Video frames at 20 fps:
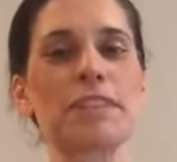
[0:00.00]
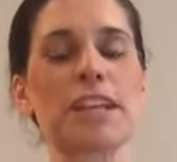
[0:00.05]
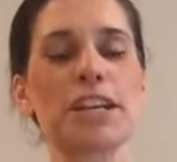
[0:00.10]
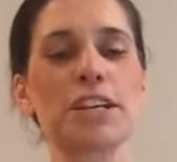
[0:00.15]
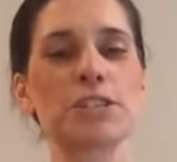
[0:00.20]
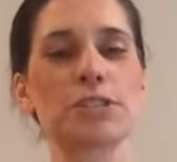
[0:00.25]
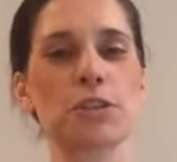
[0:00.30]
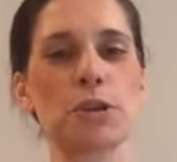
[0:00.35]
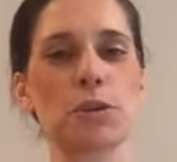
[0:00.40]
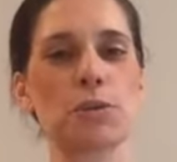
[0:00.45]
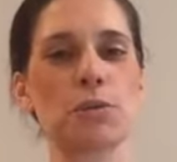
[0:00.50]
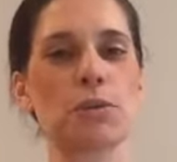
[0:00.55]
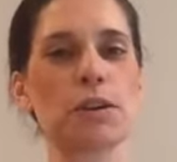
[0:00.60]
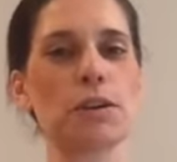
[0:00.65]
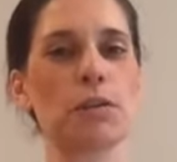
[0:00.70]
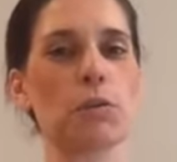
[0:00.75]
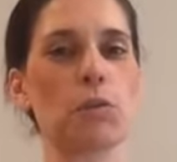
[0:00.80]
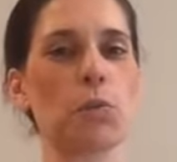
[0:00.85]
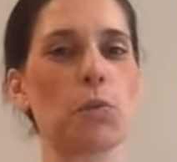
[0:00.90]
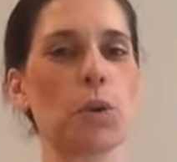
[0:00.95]
So
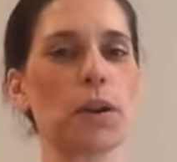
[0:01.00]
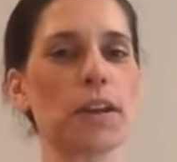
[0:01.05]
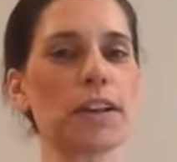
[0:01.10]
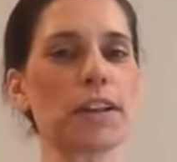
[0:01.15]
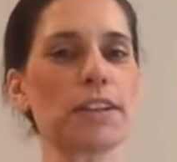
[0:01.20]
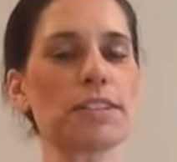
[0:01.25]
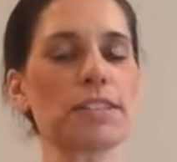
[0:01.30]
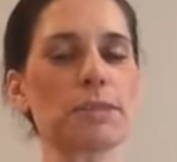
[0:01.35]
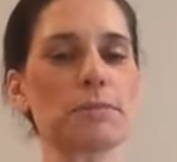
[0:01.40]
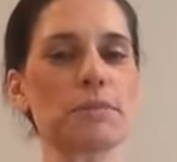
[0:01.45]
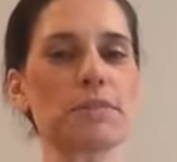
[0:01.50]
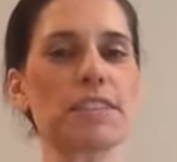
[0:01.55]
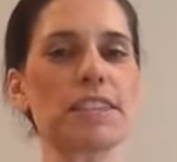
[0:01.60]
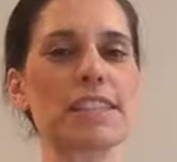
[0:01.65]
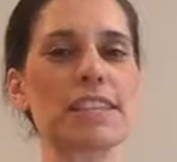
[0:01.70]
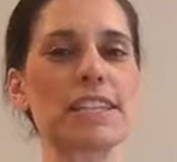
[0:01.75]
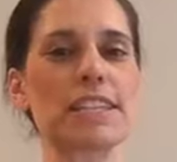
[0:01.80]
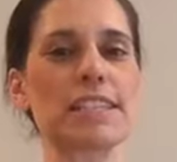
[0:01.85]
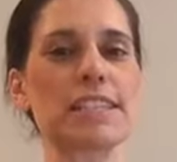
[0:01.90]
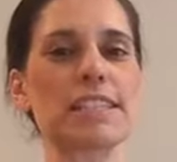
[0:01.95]
what are some of
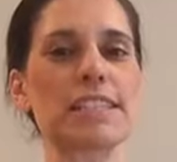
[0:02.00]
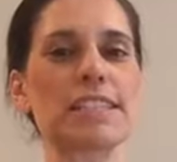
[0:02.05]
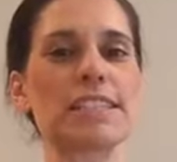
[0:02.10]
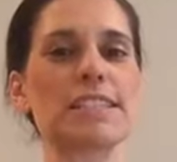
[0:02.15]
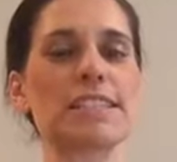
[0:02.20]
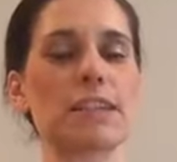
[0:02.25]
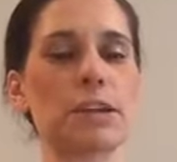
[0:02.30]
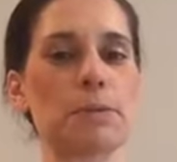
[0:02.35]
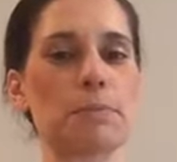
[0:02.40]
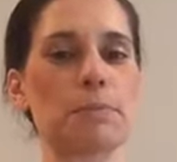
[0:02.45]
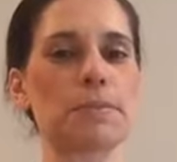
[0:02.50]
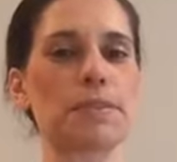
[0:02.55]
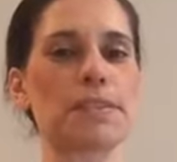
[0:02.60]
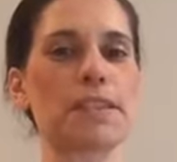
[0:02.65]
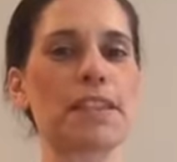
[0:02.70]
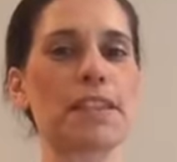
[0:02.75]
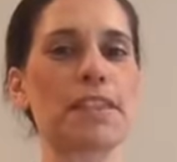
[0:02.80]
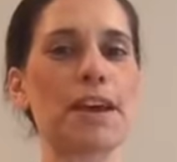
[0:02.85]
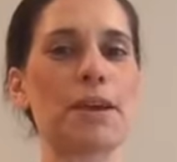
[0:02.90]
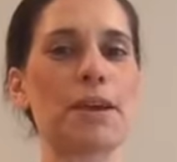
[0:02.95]
these tips
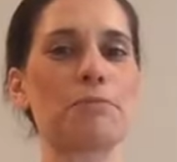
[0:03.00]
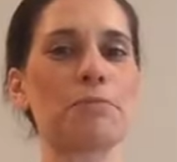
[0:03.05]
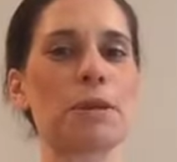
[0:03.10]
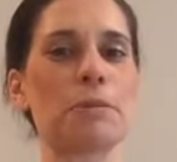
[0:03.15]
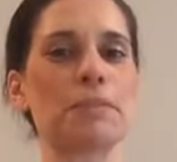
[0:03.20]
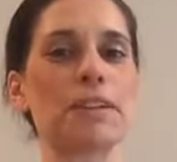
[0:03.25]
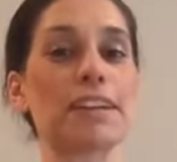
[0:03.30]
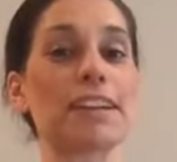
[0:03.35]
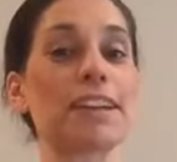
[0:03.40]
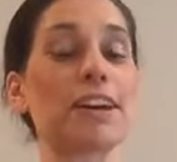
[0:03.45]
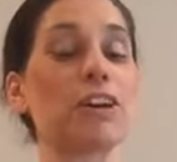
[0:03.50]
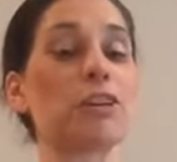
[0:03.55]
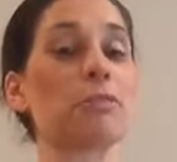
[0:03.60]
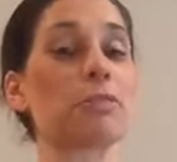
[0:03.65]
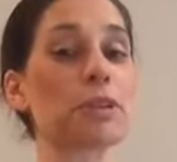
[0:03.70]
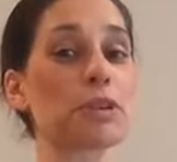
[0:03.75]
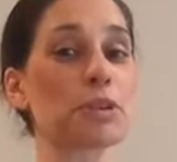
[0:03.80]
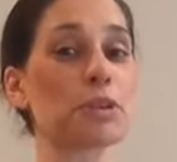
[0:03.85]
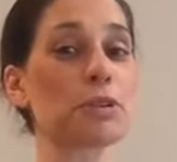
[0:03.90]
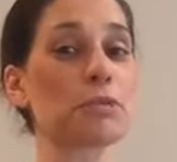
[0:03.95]
that maybe can help
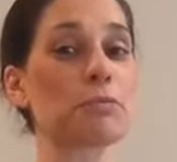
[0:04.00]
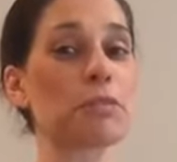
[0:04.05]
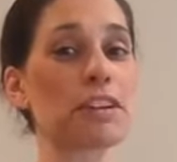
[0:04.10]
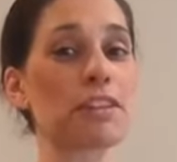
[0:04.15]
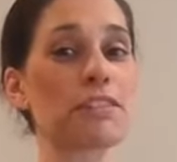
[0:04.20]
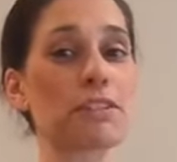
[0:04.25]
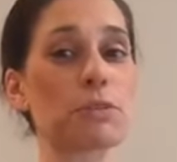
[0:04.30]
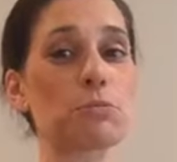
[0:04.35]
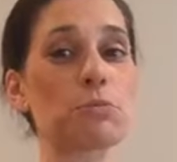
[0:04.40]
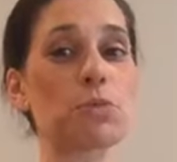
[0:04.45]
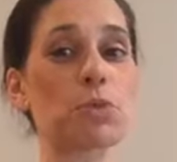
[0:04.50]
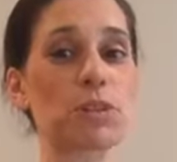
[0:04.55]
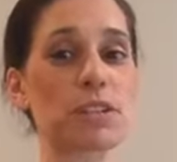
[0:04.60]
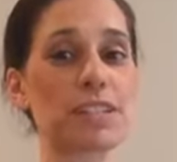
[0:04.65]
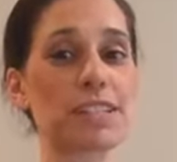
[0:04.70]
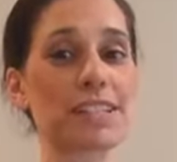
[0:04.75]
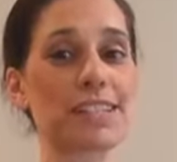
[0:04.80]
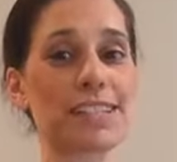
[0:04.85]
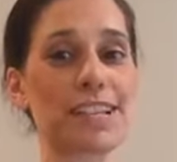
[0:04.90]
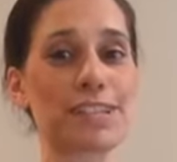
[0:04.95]
you be even more
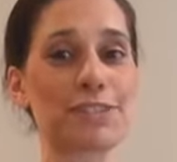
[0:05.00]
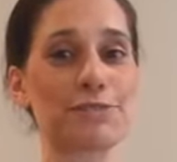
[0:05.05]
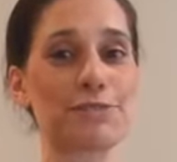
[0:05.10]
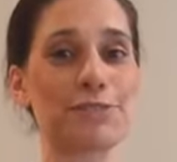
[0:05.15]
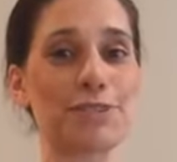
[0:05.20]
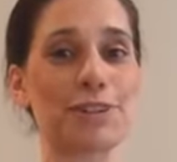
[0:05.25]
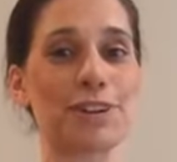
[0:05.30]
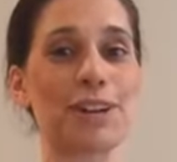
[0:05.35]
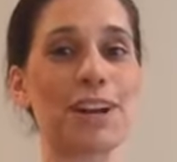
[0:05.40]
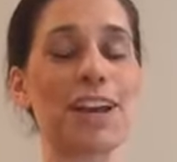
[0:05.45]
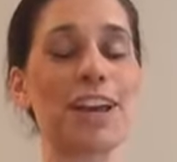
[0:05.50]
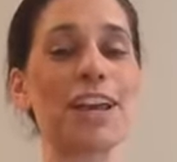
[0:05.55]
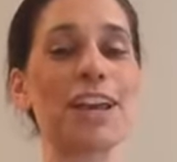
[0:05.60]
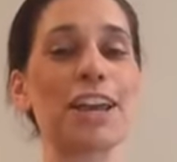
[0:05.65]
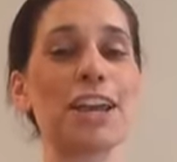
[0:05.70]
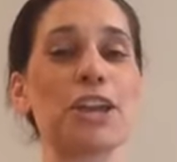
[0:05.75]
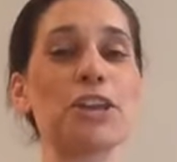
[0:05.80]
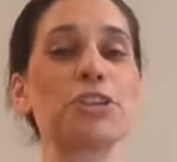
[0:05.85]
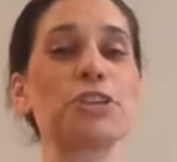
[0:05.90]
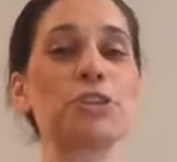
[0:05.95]
successful
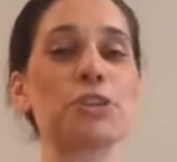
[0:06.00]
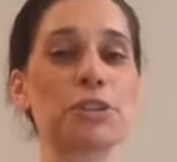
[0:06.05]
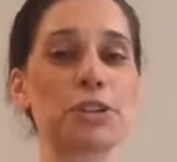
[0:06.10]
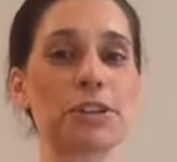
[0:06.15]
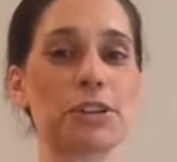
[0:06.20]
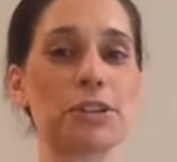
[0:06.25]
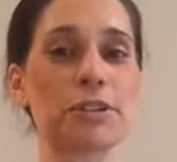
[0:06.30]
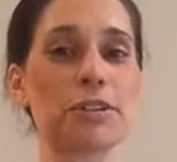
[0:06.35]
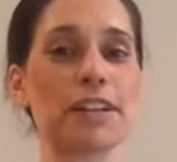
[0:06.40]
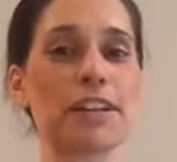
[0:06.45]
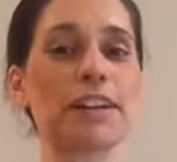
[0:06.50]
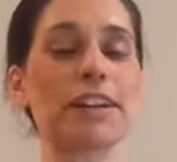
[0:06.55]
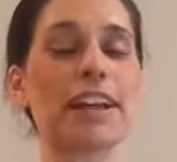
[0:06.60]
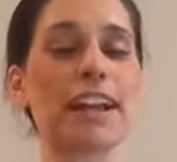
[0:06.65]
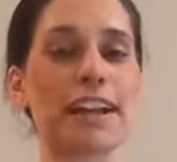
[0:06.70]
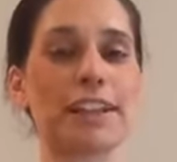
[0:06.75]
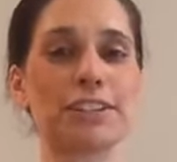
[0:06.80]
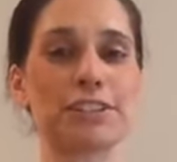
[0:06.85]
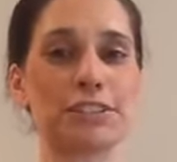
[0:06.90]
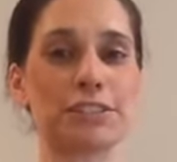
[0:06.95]
in your career
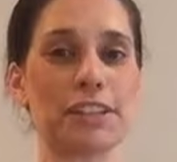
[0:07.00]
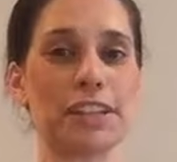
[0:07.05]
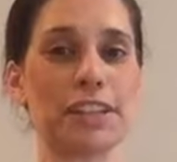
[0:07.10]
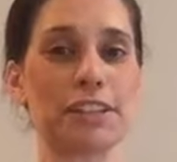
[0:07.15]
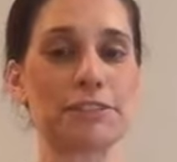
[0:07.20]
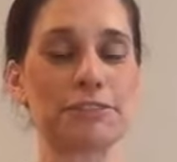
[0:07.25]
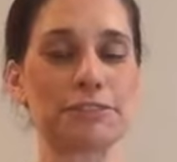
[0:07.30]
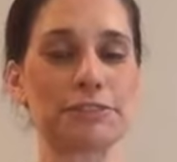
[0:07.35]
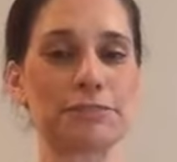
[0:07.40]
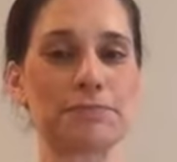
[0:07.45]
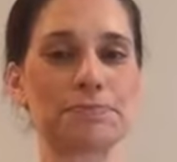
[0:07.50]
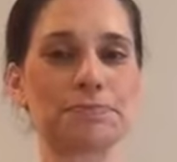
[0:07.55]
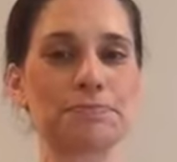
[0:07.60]
and your life?